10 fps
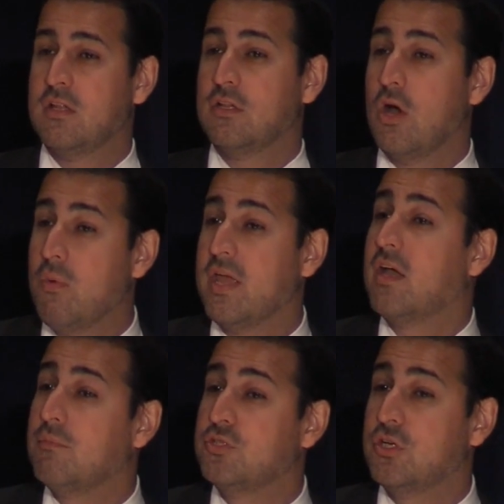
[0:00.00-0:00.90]

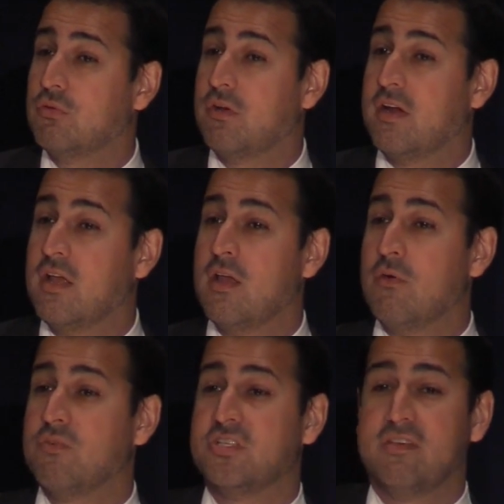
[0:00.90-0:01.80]
low-income children
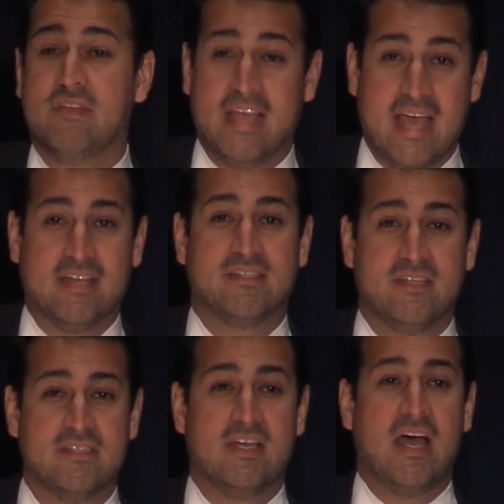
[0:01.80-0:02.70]
receiving
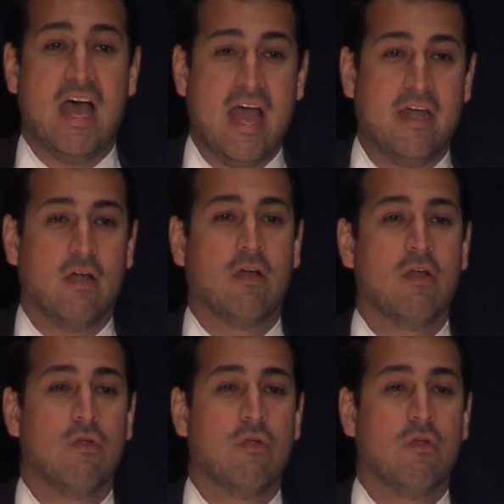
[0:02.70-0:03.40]
access to higher